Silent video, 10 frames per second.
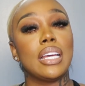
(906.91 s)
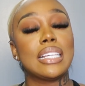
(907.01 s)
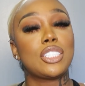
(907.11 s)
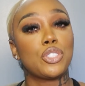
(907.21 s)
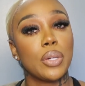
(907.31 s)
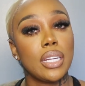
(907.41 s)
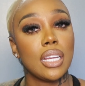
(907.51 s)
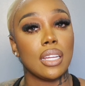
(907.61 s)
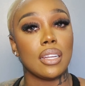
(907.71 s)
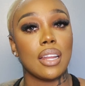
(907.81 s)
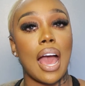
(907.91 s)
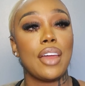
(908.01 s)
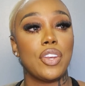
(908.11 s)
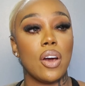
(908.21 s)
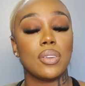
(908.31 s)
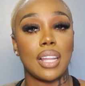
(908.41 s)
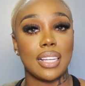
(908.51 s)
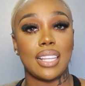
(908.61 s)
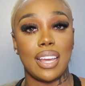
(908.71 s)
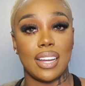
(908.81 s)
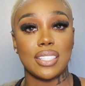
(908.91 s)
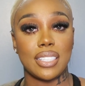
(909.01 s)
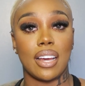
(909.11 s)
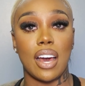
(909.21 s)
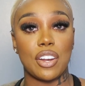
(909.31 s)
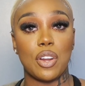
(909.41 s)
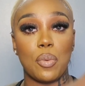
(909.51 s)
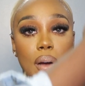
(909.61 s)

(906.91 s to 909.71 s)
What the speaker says: It's trending. I don't like that hairstyle. I don't know